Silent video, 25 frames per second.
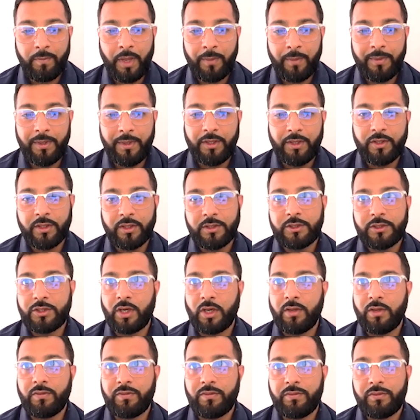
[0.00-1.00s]
Maybe you can
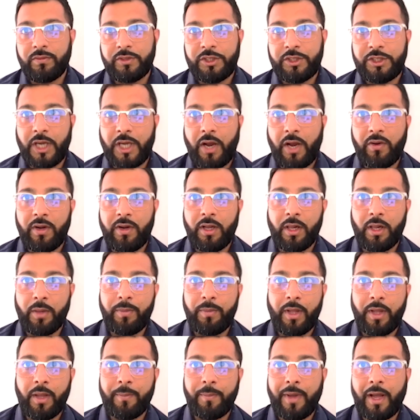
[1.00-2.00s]
sort of share a little
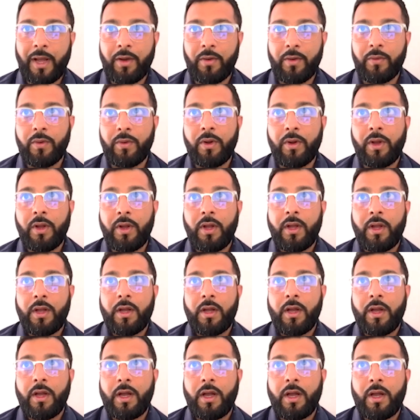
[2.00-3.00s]
bit about
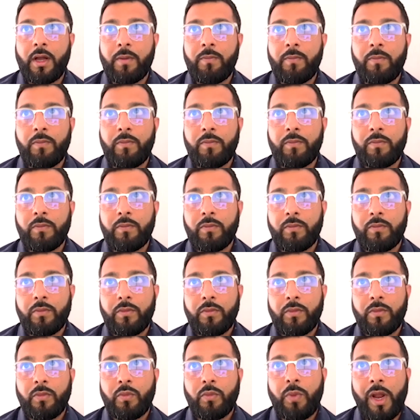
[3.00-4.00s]

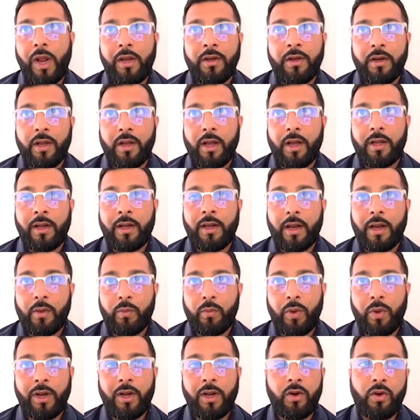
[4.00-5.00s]
when
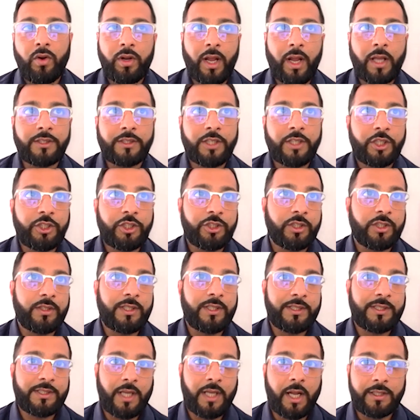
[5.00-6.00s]
an organization
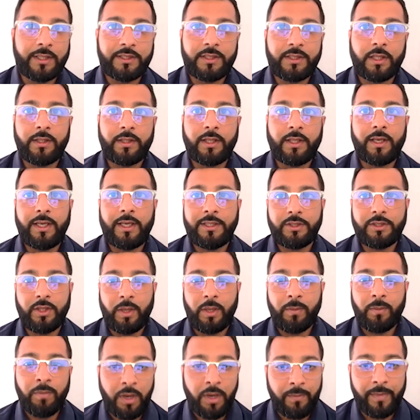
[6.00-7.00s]
decides that they need
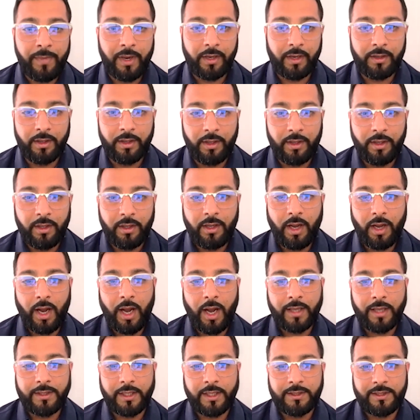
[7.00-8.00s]
to implement
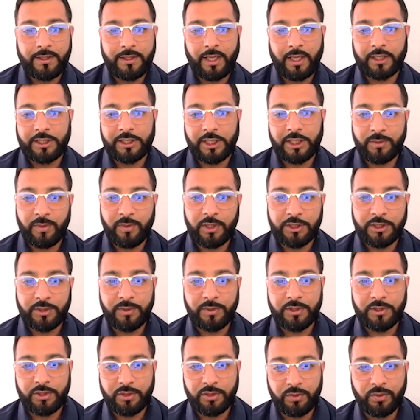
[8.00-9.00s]
identity access
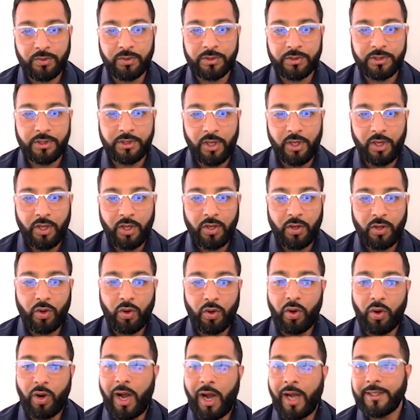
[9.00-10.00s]
management tools
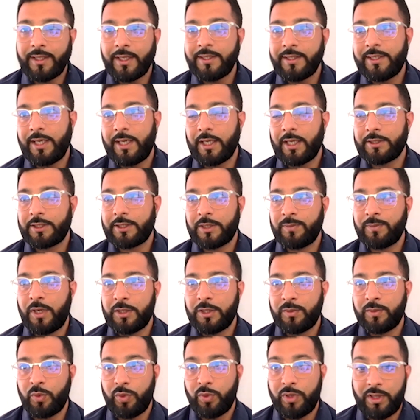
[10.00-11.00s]
or identity access
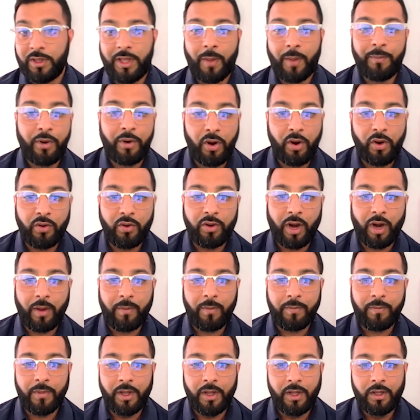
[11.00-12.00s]
management within their
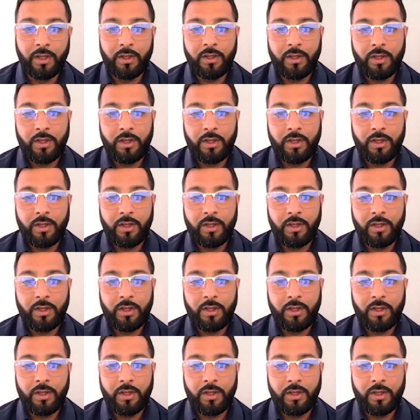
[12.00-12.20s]
program.